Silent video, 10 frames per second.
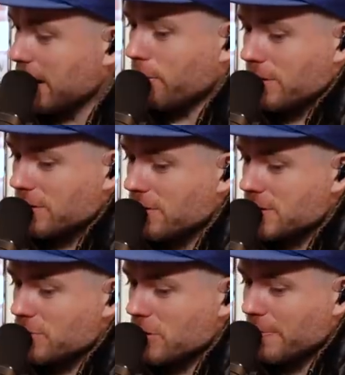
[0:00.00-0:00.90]
Yeah, but it
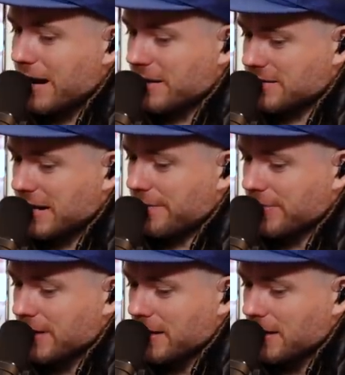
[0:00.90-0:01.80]
turns out your man is
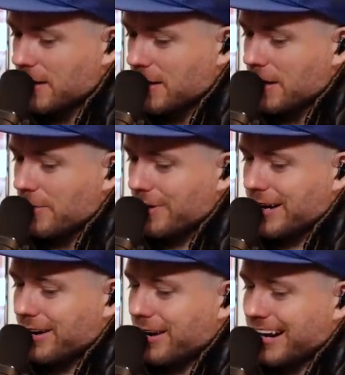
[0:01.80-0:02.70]
a, what
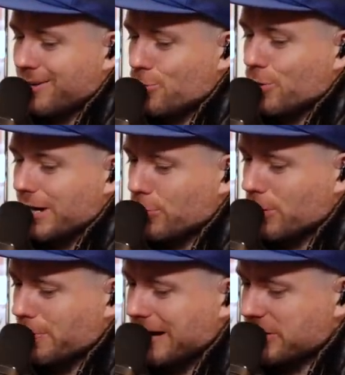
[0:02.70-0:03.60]
do they call it, a
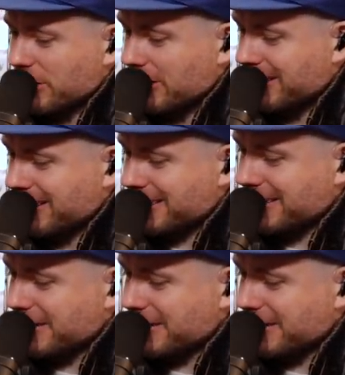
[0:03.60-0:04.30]
Google miser, is